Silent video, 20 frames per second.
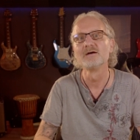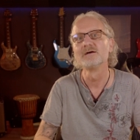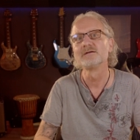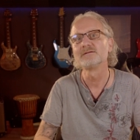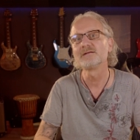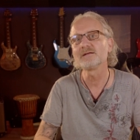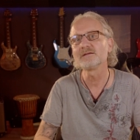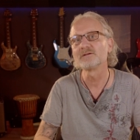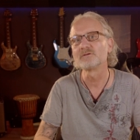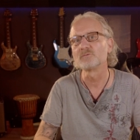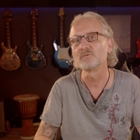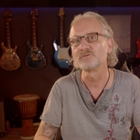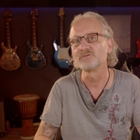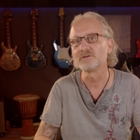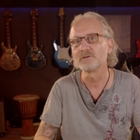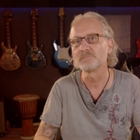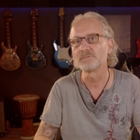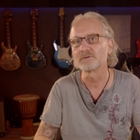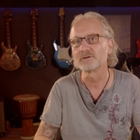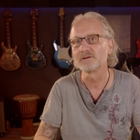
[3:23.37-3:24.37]
that it would
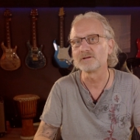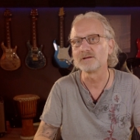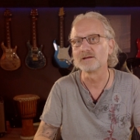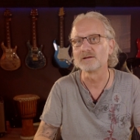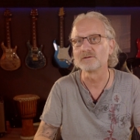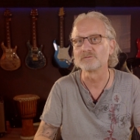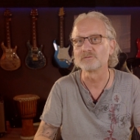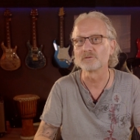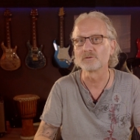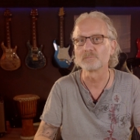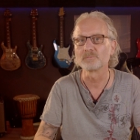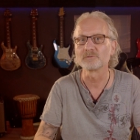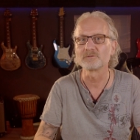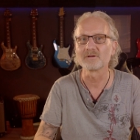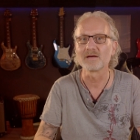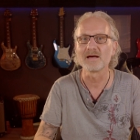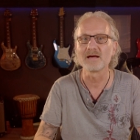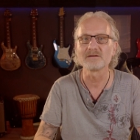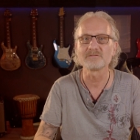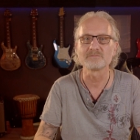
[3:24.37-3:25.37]
typically interpret
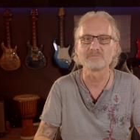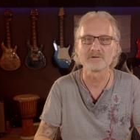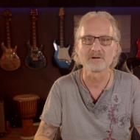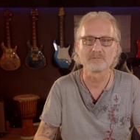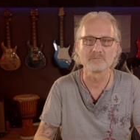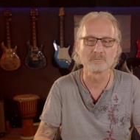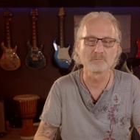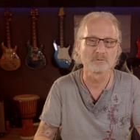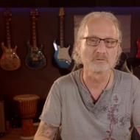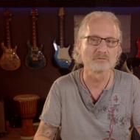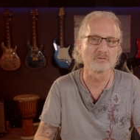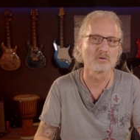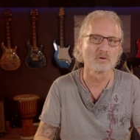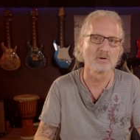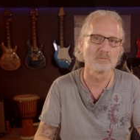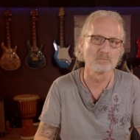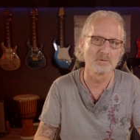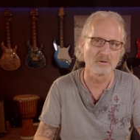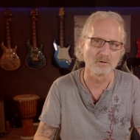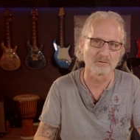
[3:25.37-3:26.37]
as variables
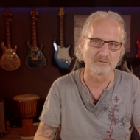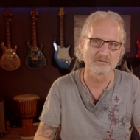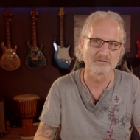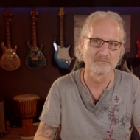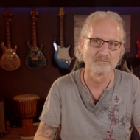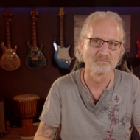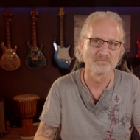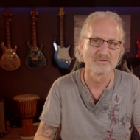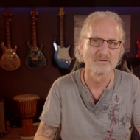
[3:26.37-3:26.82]
or blocks.